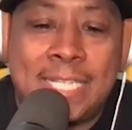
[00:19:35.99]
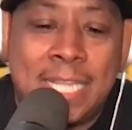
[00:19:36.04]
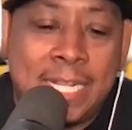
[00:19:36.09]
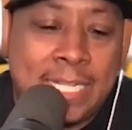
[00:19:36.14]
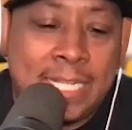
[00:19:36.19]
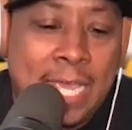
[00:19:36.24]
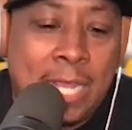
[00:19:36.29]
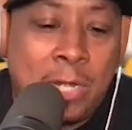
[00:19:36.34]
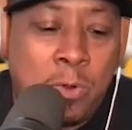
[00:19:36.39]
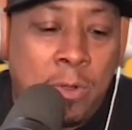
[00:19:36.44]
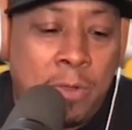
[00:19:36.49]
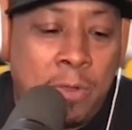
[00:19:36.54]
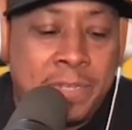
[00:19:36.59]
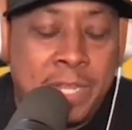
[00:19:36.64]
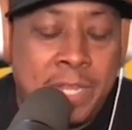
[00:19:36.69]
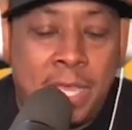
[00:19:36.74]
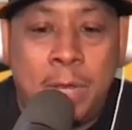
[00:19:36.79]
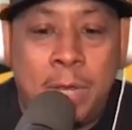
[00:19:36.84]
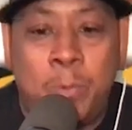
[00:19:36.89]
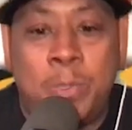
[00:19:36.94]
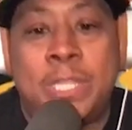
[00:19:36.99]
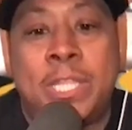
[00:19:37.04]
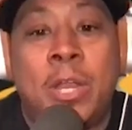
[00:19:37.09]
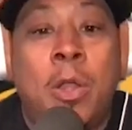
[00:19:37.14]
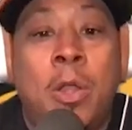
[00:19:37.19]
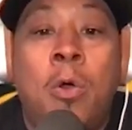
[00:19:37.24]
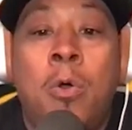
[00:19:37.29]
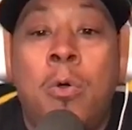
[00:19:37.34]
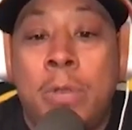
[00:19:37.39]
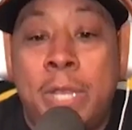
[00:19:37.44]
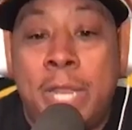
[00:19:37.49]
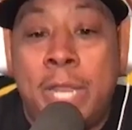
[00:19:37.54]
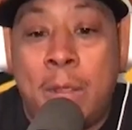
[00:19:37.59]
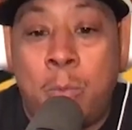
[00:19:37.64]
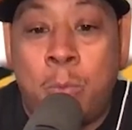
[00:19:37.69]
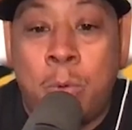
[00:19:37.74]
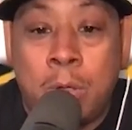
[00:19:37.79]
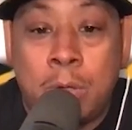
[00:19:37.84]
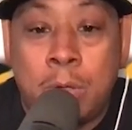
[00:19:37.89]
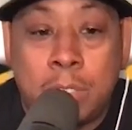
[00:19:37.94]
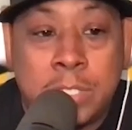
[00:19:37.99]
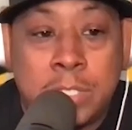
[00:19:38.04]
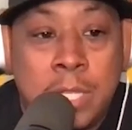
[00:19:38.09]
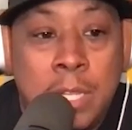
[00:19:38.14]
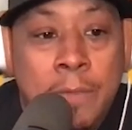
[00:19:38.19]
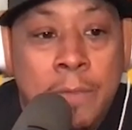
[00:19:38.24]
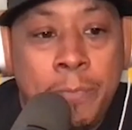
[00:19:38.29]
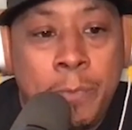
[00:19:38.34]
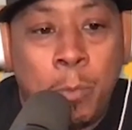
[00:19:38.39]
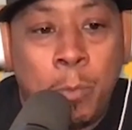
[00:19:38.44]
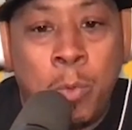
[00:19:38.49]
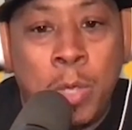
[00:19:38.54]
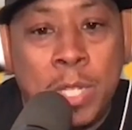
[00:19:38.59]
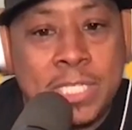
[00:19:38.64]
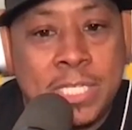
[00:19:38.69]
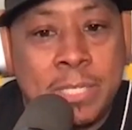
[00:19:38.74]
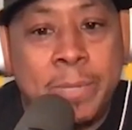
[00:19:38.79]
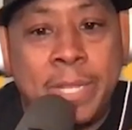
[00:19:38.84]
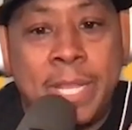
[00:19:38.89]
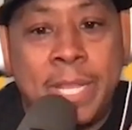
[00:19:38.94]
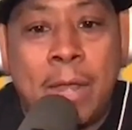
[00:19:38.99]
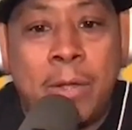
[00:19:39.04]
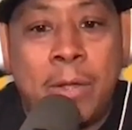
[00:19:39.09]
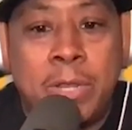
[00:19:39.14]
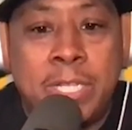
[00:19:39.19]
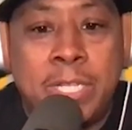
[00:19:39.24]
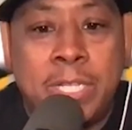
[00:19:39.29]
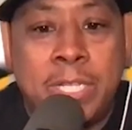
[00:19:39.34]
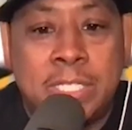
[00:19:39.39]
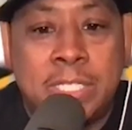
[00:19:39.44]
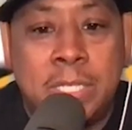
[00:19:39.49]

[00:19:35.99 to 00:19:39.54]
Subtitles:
like that who have done it with their own networks, what similarities